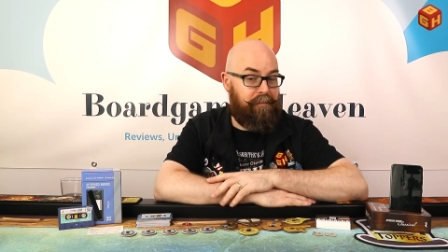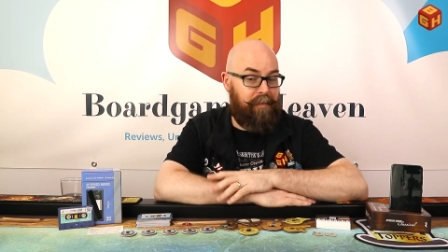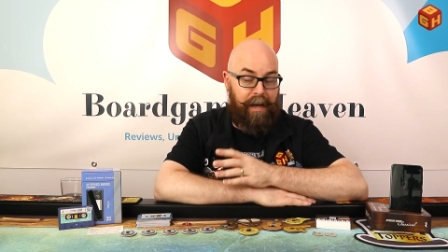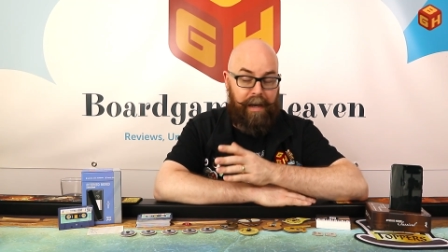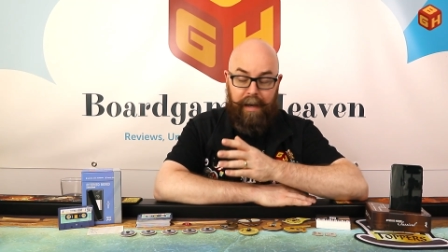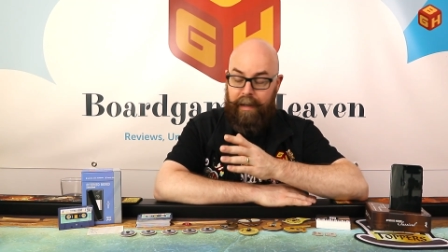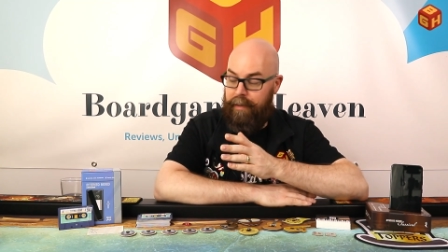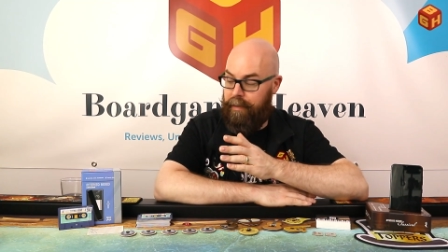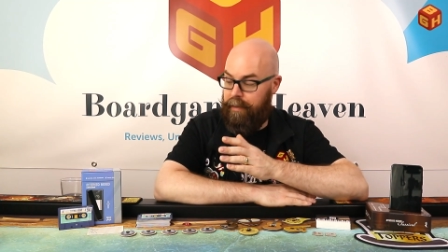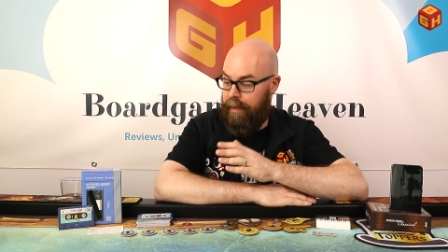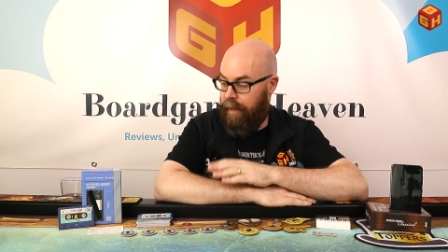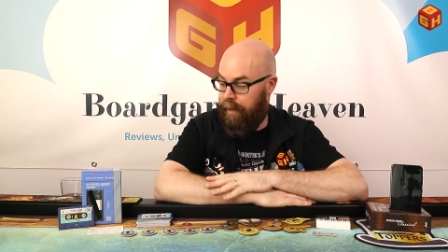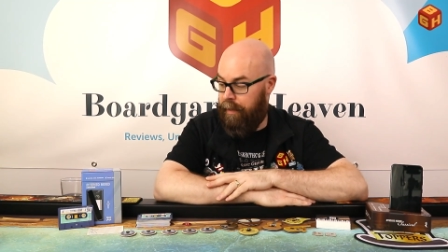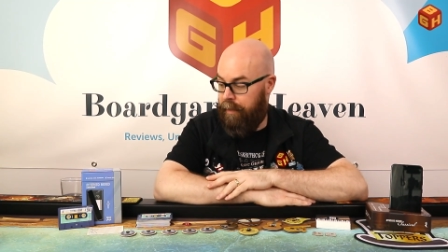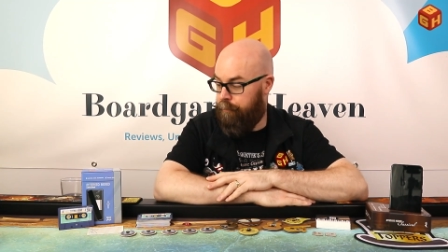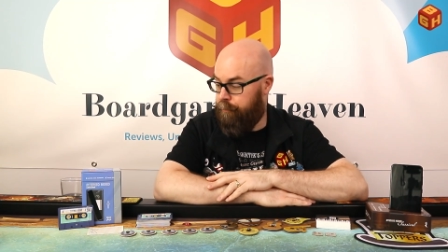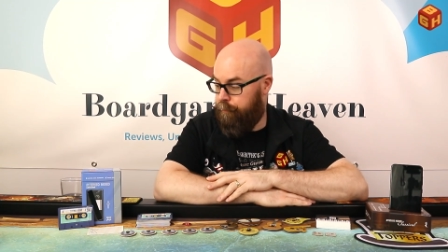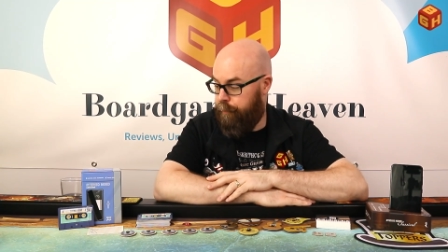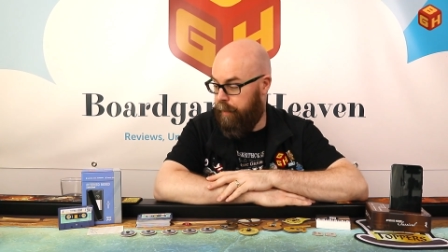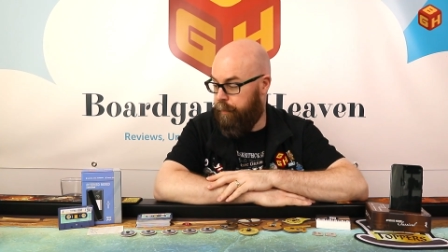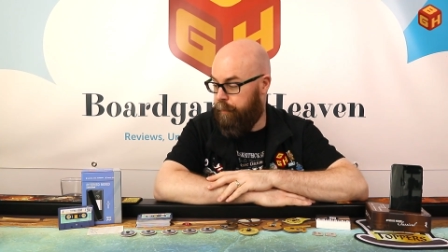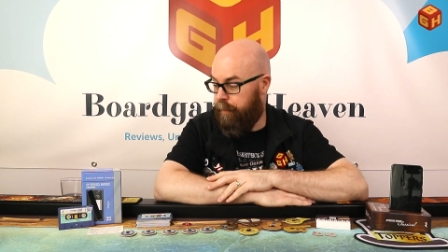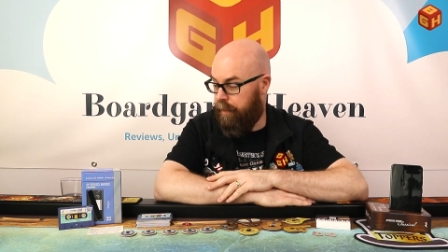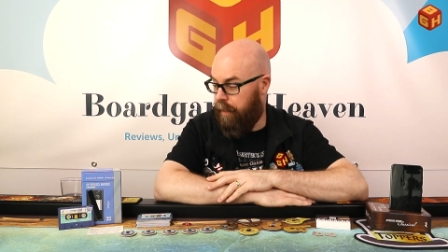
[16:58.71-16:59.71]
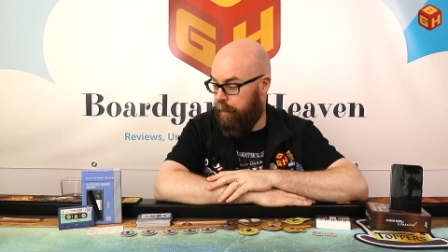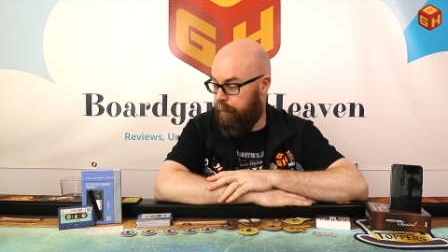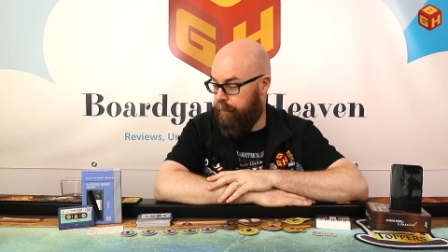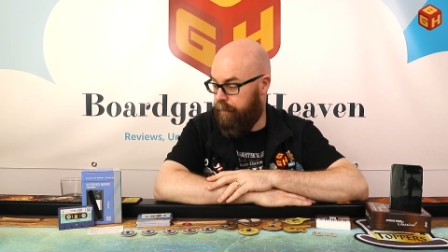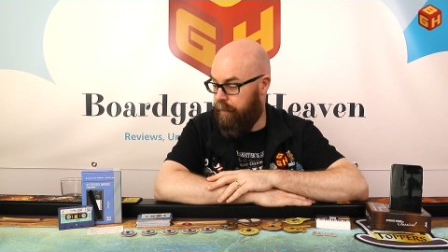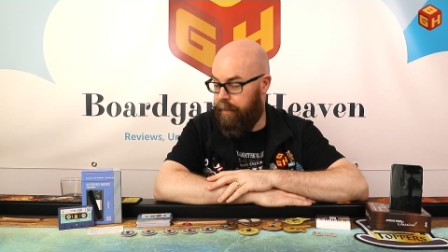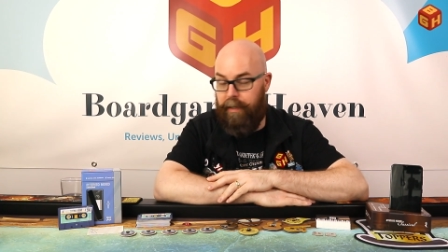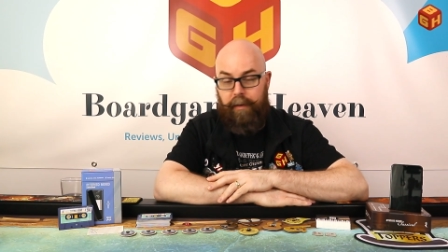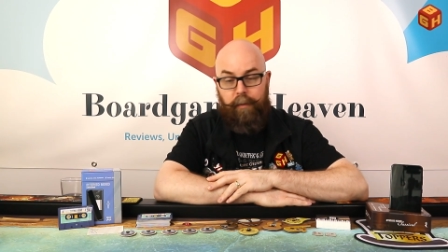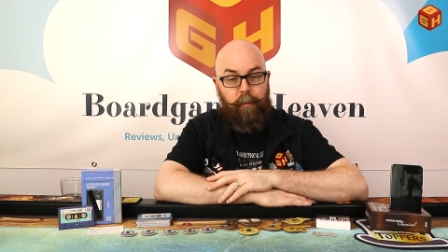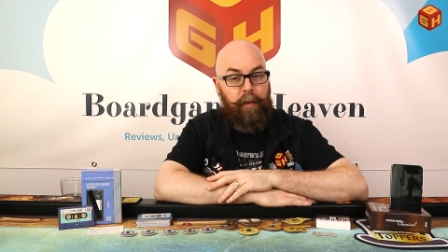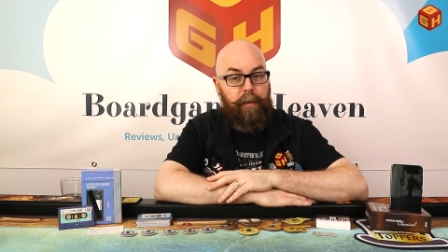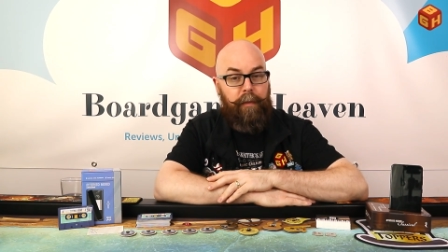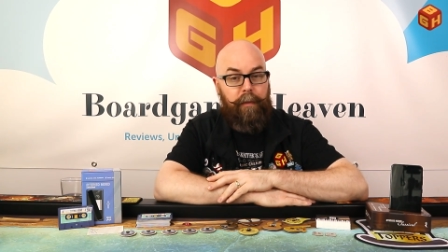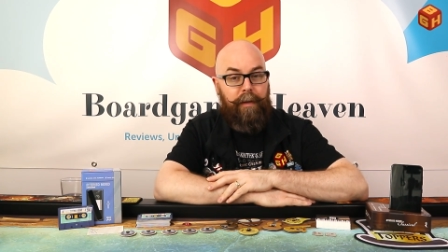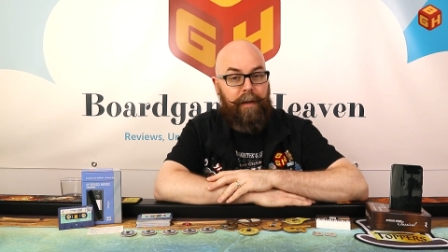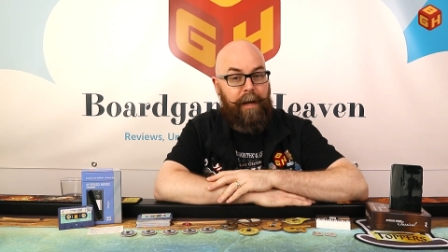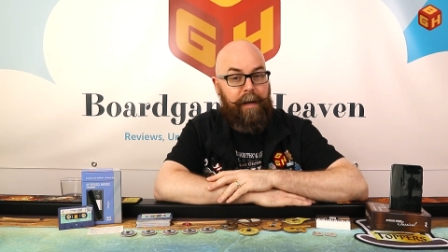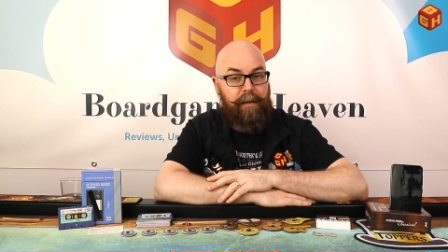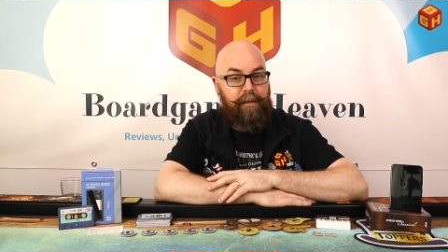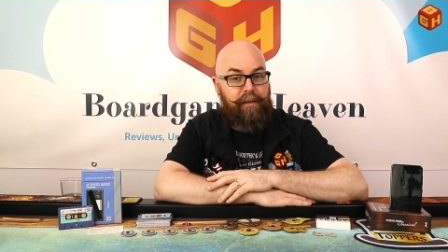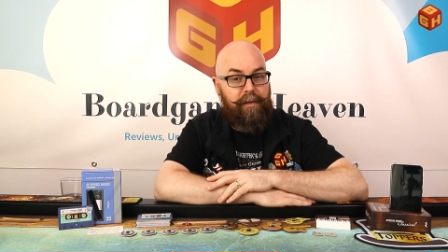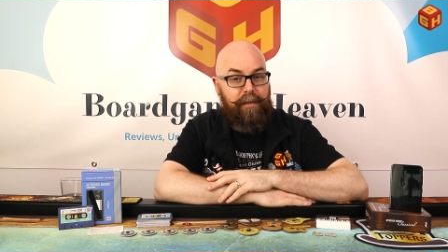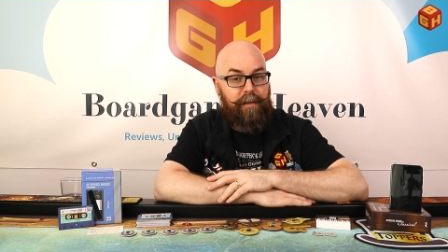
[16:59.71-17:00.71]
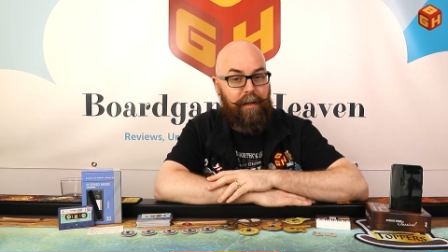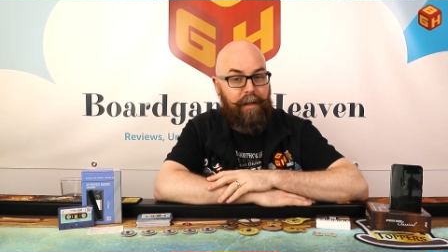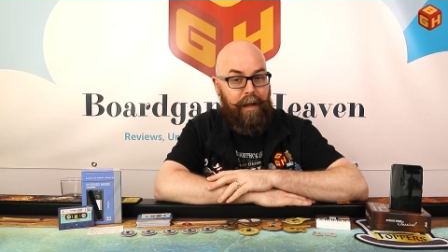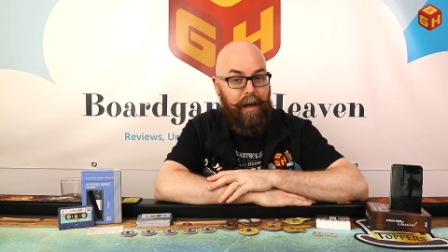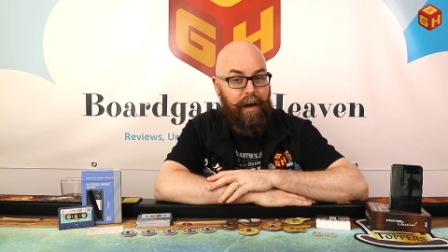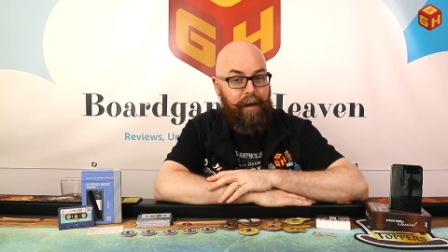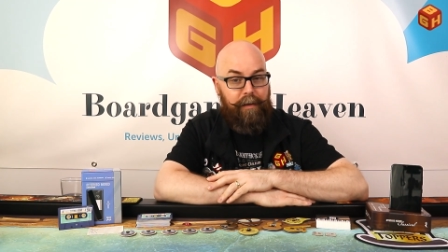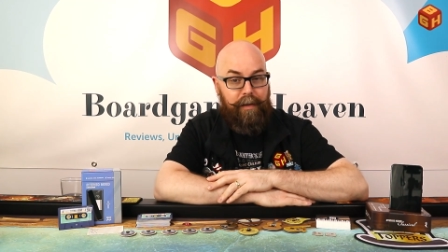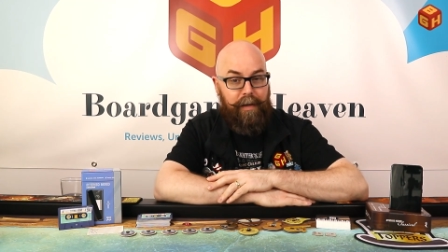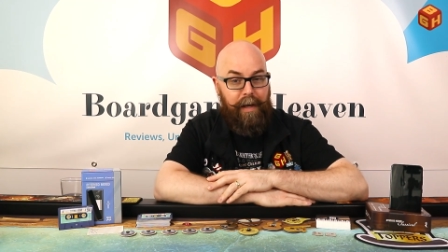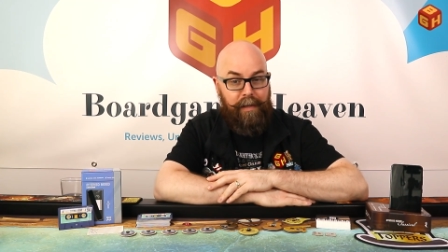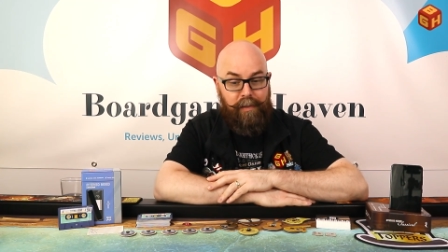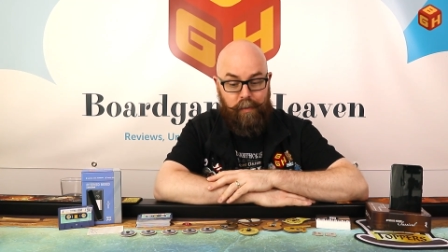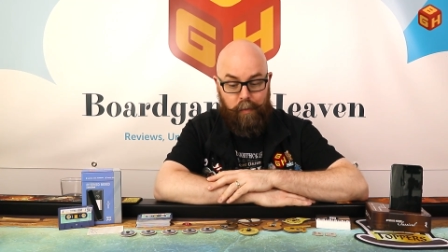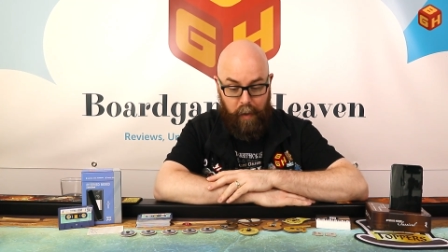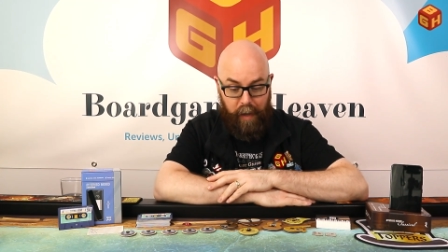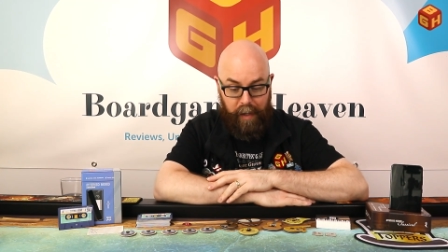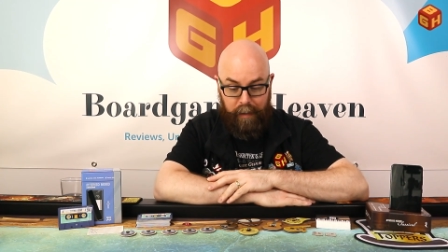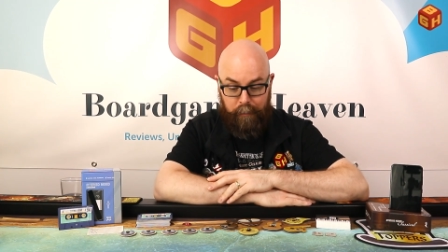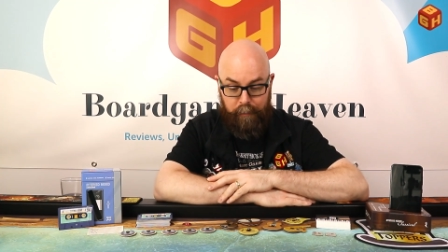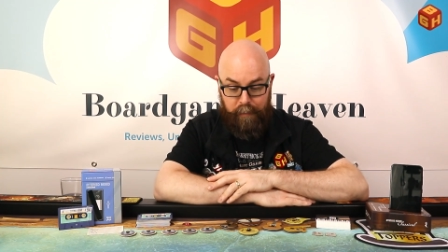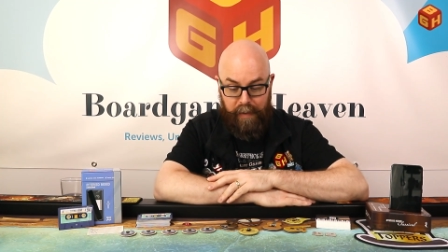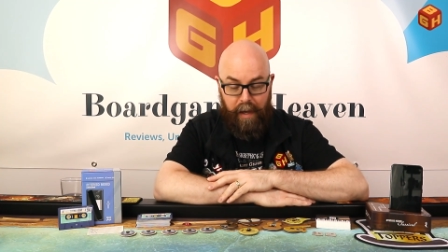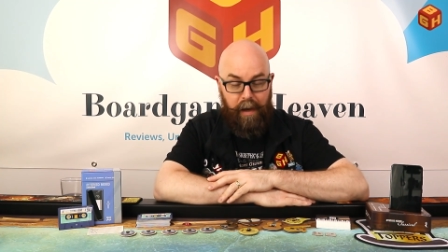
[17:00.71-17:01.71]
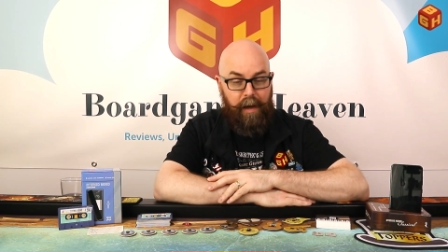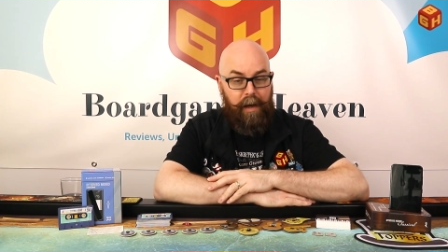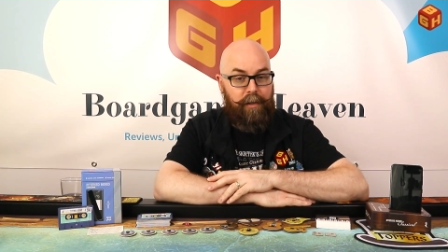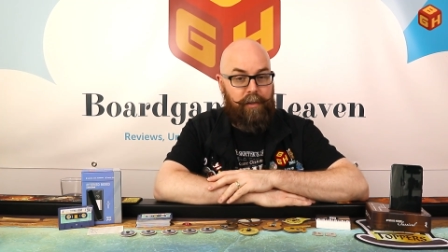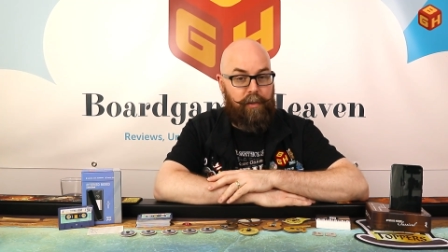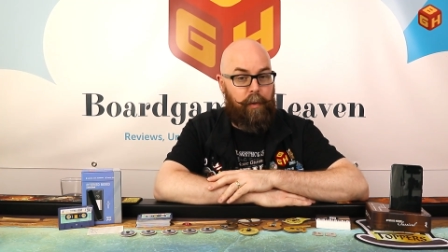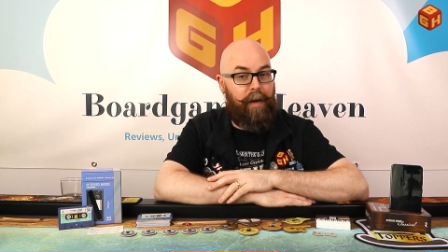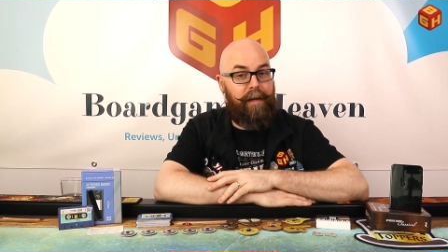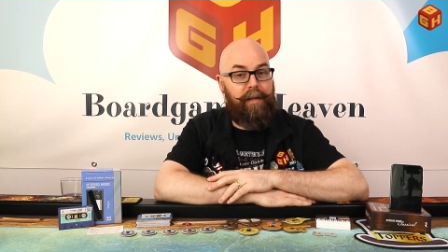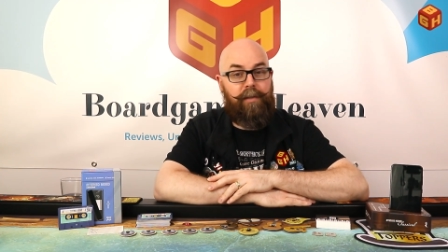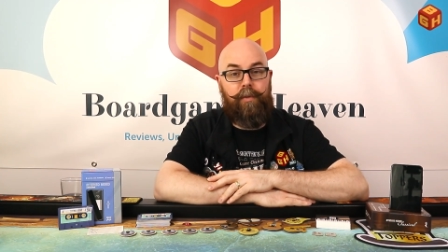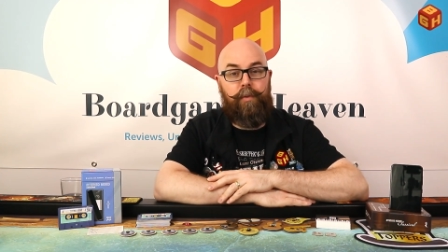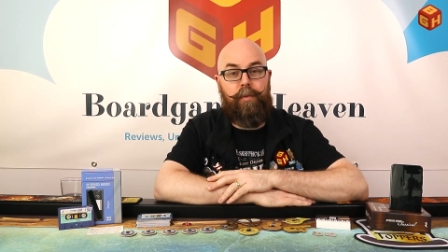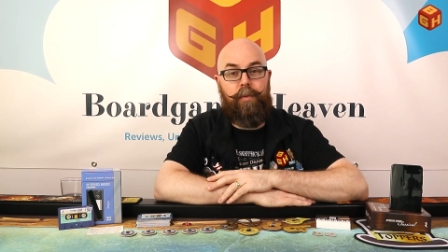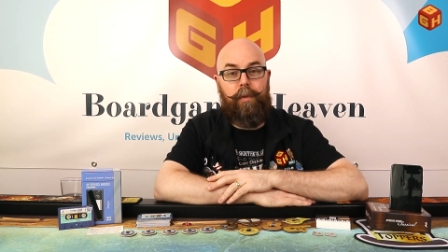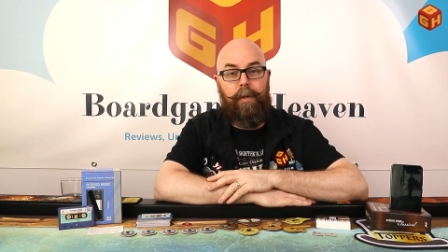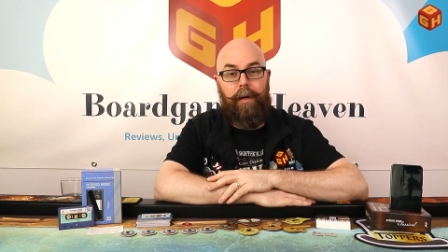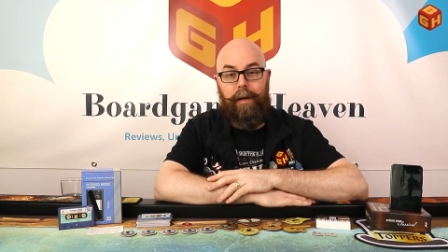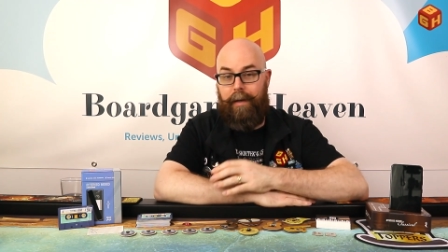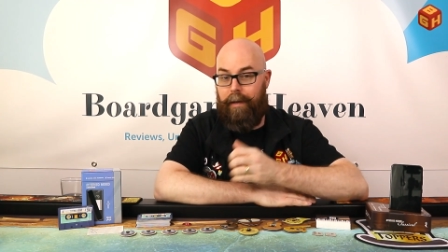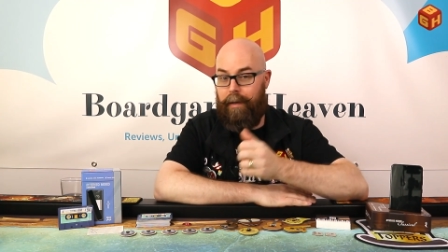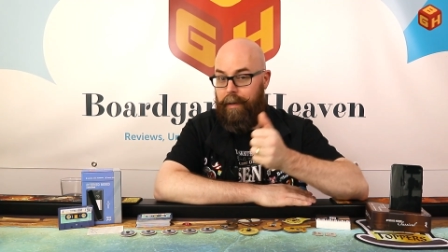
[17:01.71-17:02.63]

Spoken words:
And people I played it with liked it a lot as well. So I do